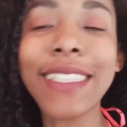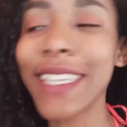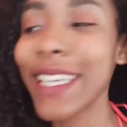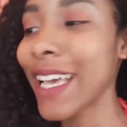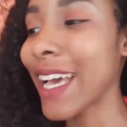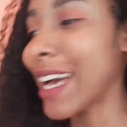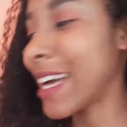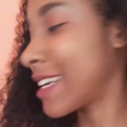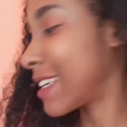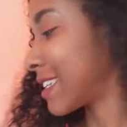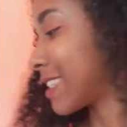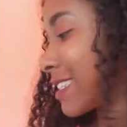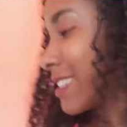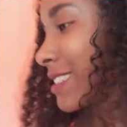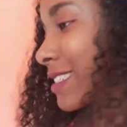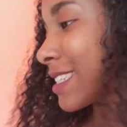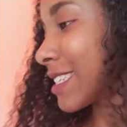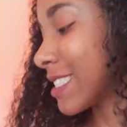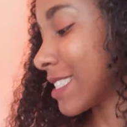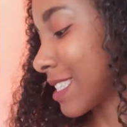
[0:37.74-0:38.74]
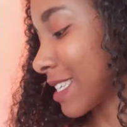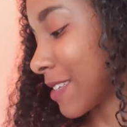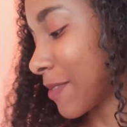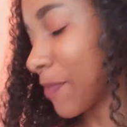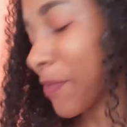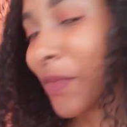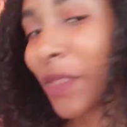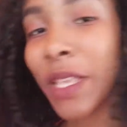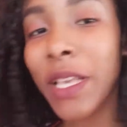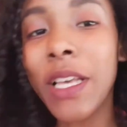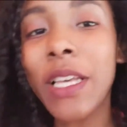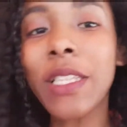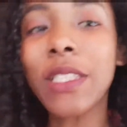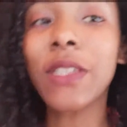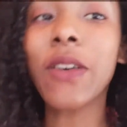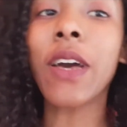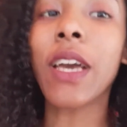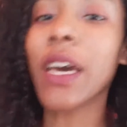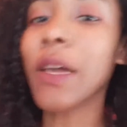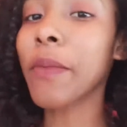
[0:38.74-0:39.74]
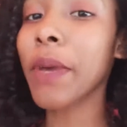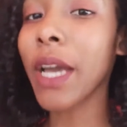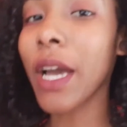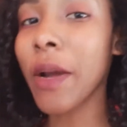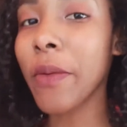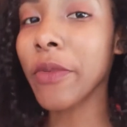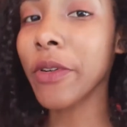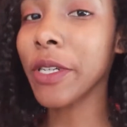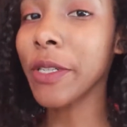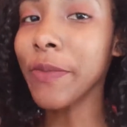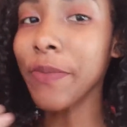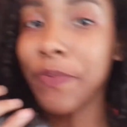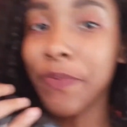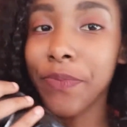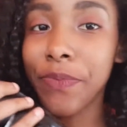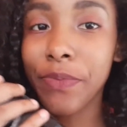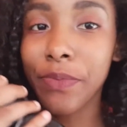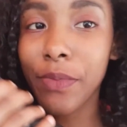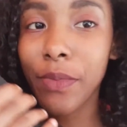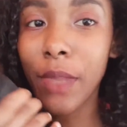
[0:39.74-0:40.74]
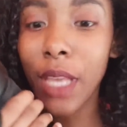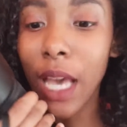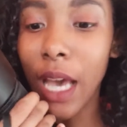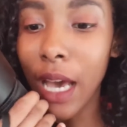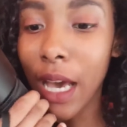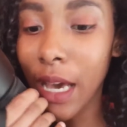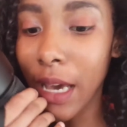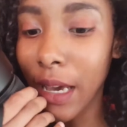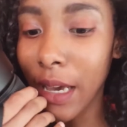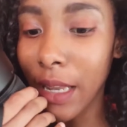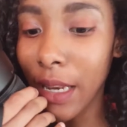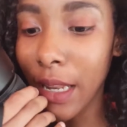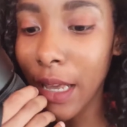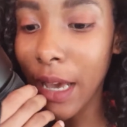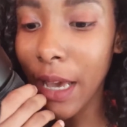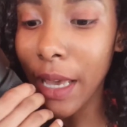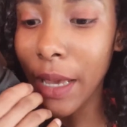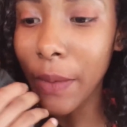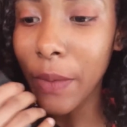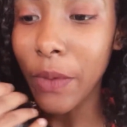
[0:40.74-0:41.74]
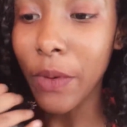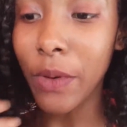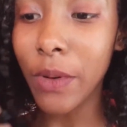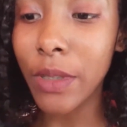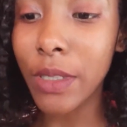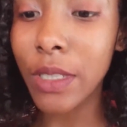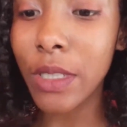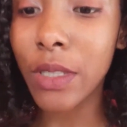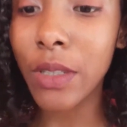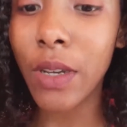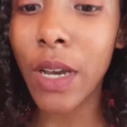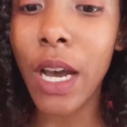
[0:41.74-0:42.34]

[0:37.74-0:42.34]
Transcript: Yeah, let's see. So I got my camera and I'm gonna